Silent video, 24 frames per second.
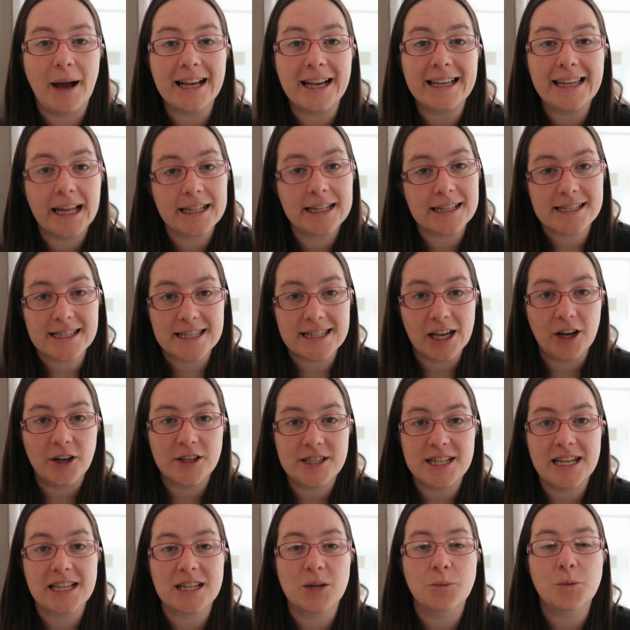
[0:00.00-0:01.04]
against the
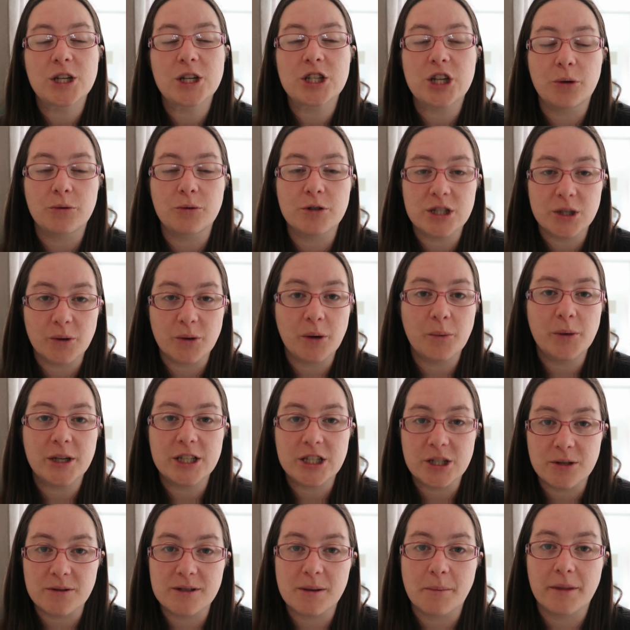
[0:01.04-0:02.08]
idea, then we don't do it, we
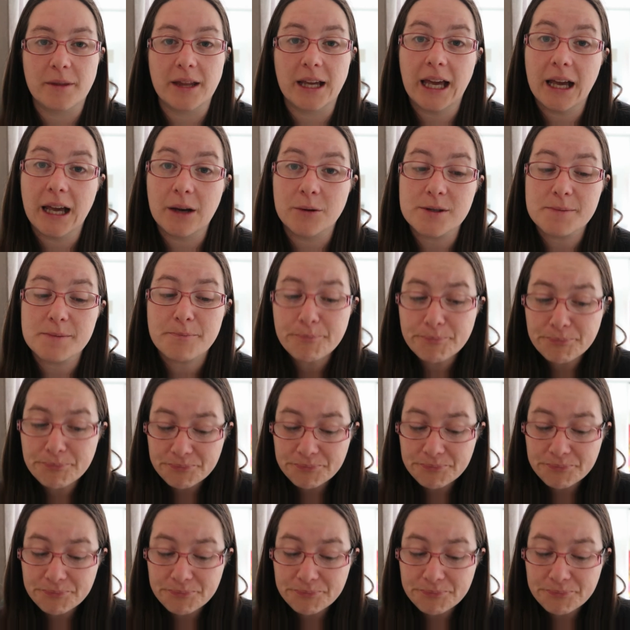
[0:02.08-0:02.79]
do something else.